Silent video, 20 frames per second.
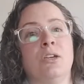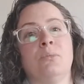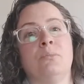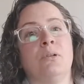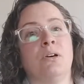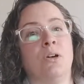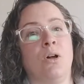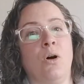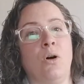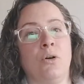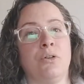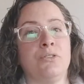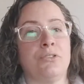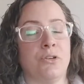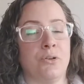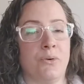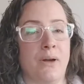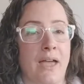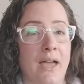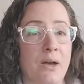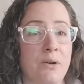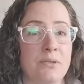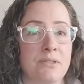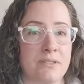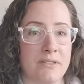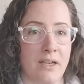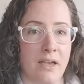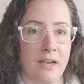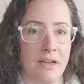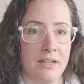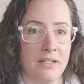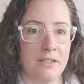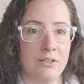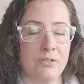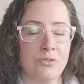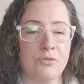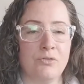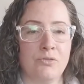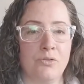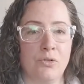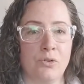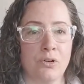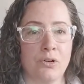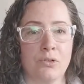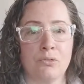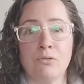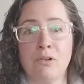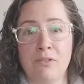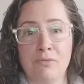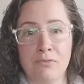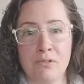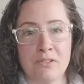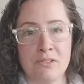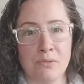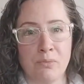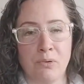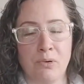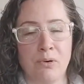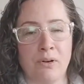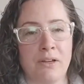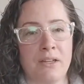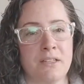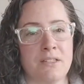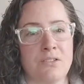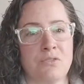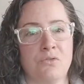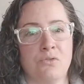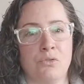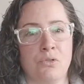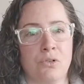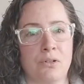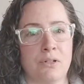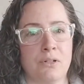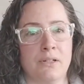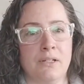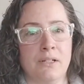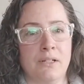but also outside for reference points, for